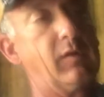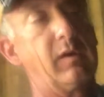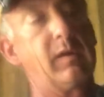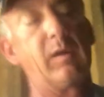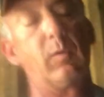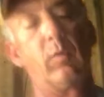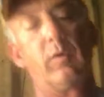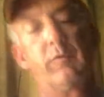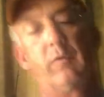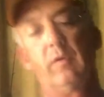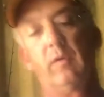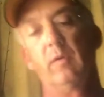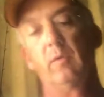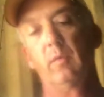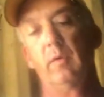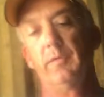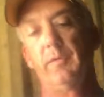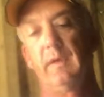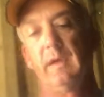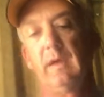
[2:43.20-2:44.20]
generally what you're
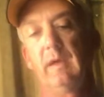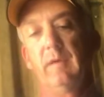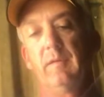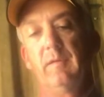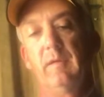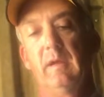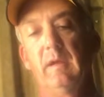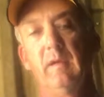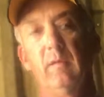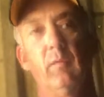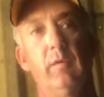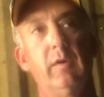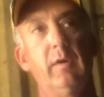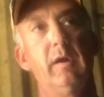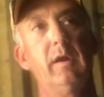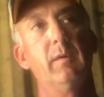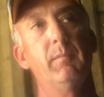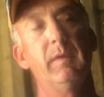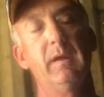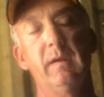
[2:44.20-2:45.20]
doing with this,
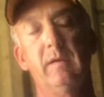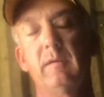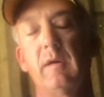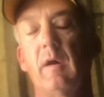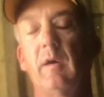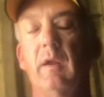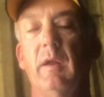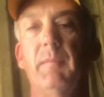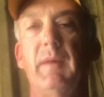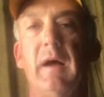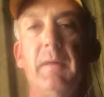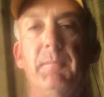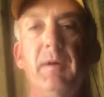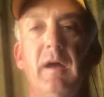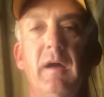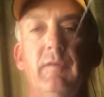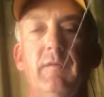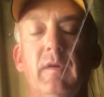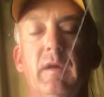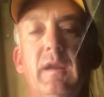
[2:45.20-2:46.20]
when you hear me talking
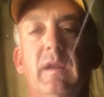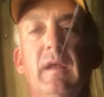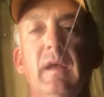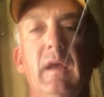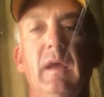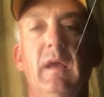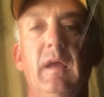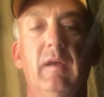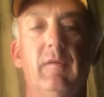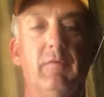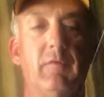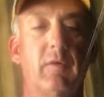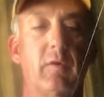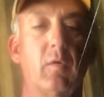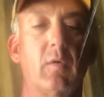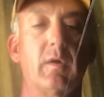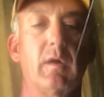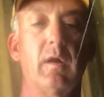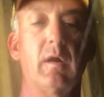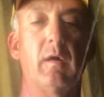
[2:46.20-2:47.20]
about punching, is
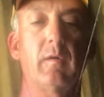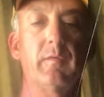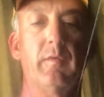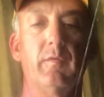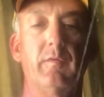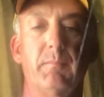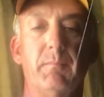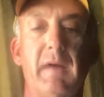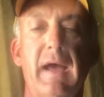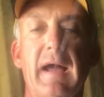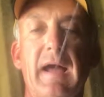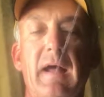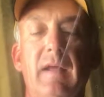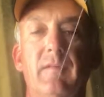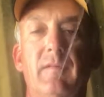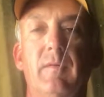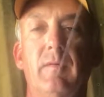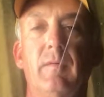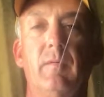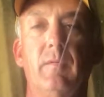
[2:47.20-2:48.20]
you're going along those
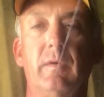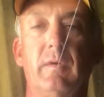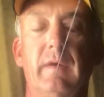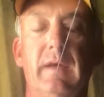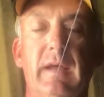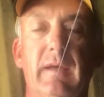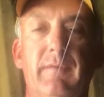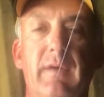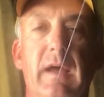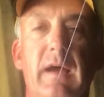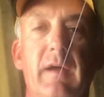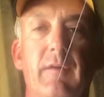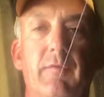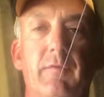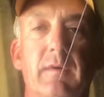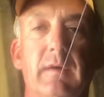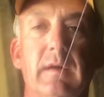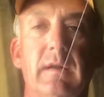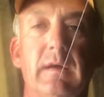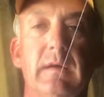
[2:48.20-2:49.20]
mats, real heavy
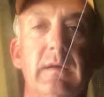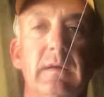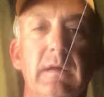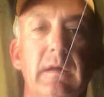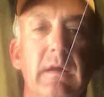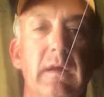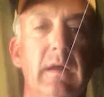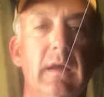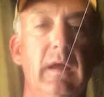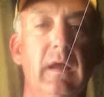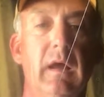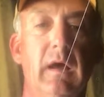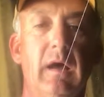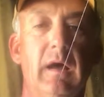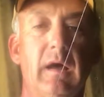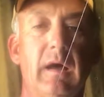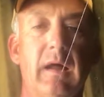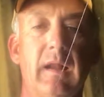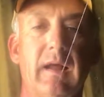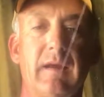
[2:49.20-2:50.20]
hydrilla.
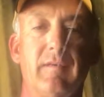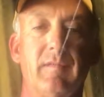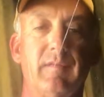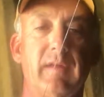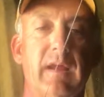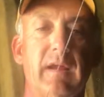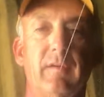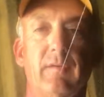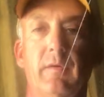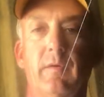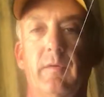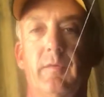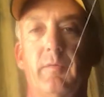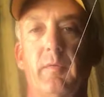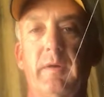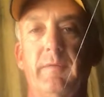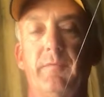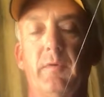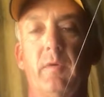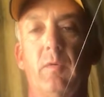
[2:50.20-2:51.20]
Uh, I like to stay in two
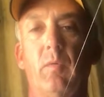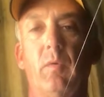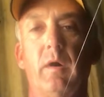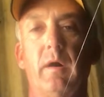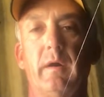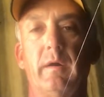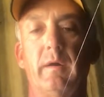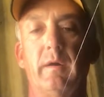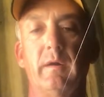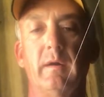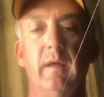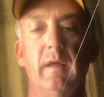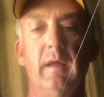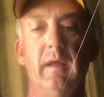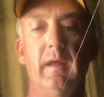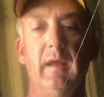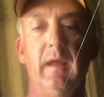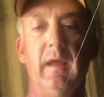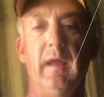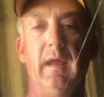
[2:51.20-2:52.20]
and three foot of water
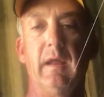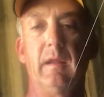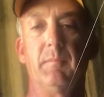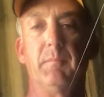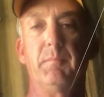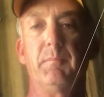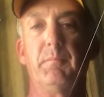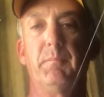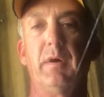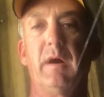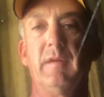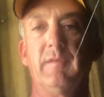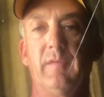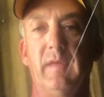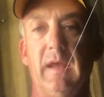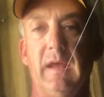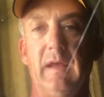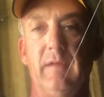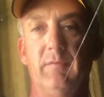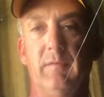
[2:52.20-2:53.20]
and
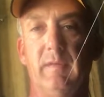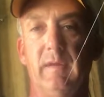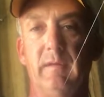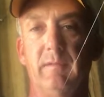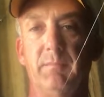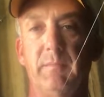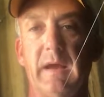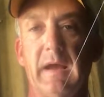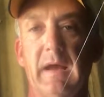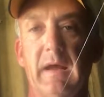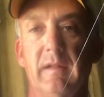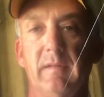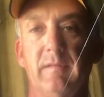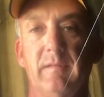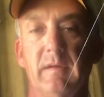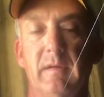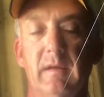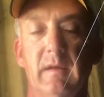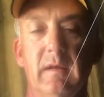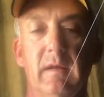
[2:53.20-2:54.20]
punch the edge of these
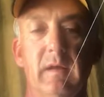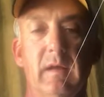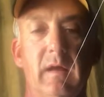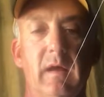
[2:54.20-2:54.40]
mats.